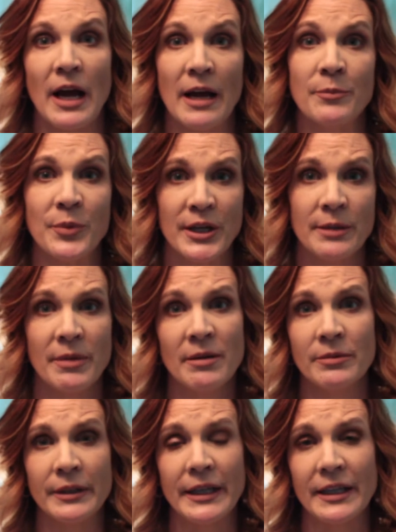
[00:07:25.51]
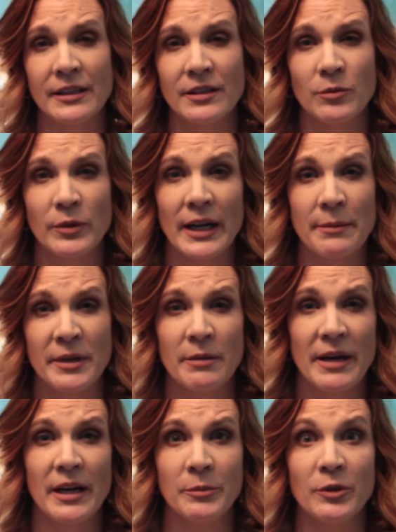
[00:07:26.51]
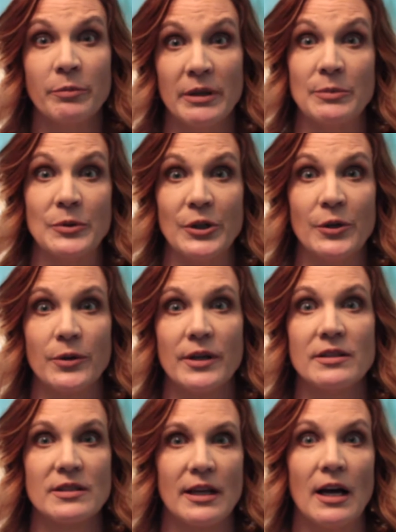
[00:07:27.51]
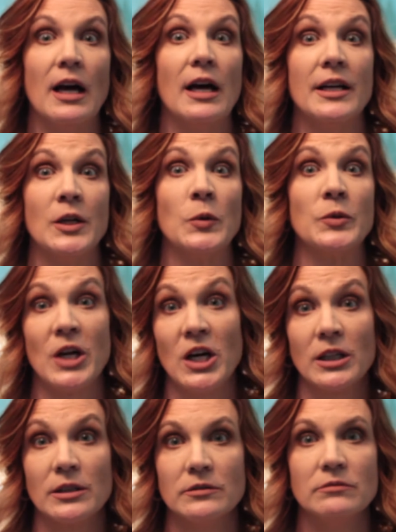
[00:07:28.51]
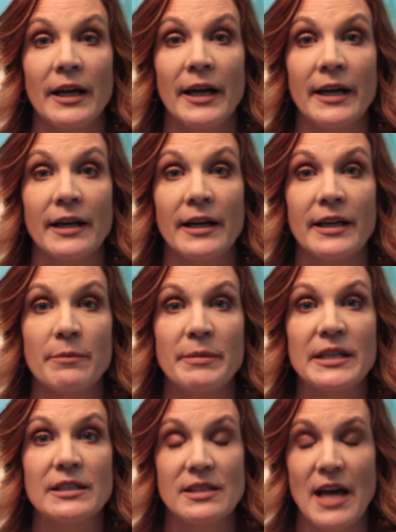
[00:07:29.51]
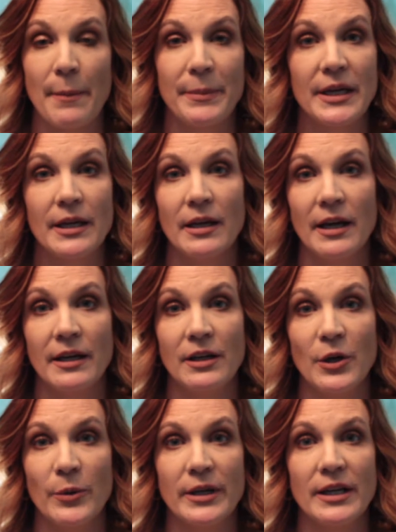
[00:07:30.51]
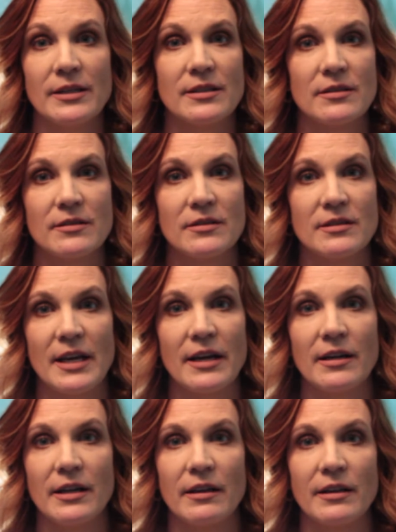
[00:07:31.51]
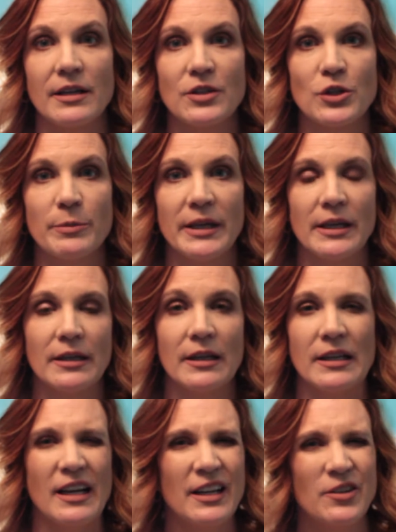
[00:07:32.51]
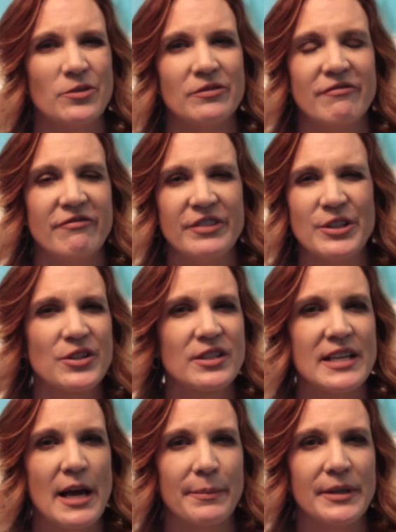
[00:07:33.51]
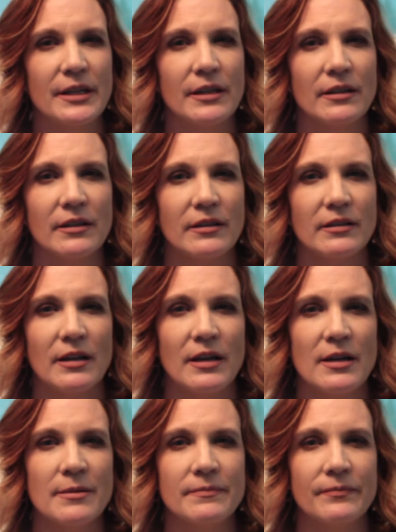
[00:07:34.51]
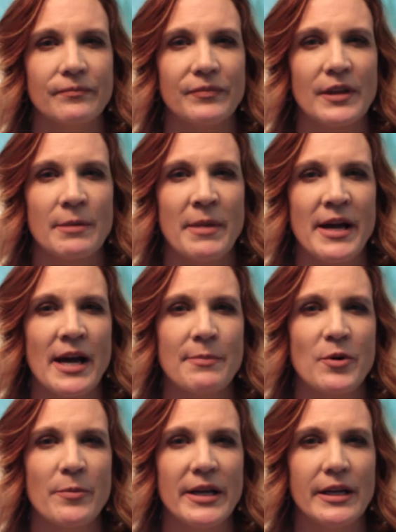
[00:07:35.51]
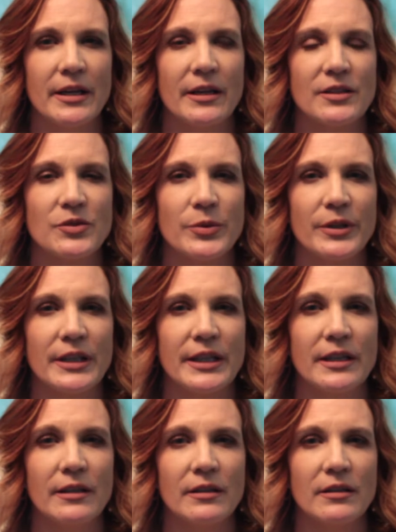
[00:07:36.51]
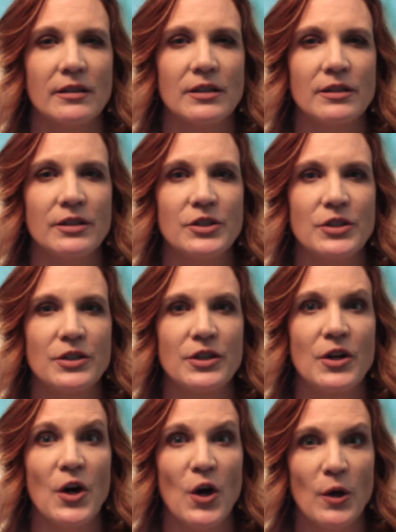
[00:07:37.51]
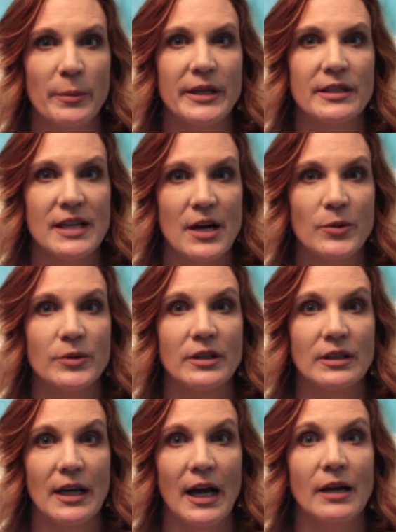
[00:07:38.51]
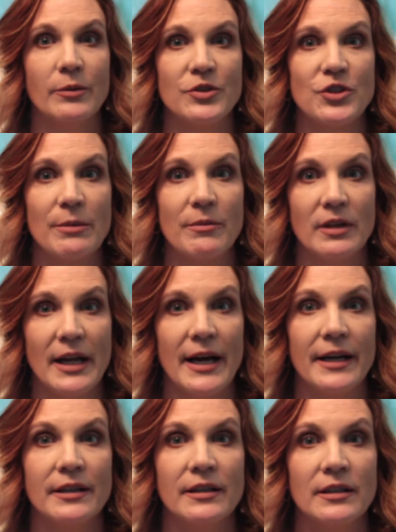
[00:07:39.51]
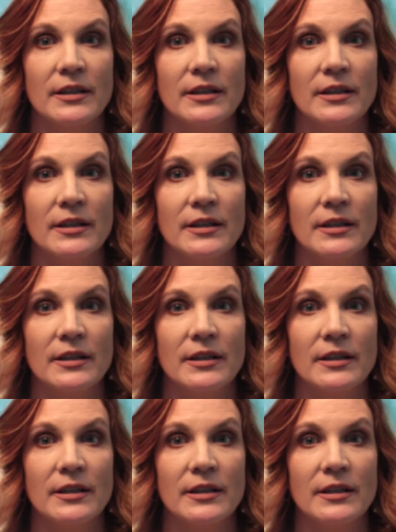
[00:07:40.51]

I'm pretty bubbly, and when I'm in a bad mood people know because I don't talk and I can be snappy, and no one has said anything to me, and I don't feel snappy. My hypomania is really calming down a lot, which I'm glad.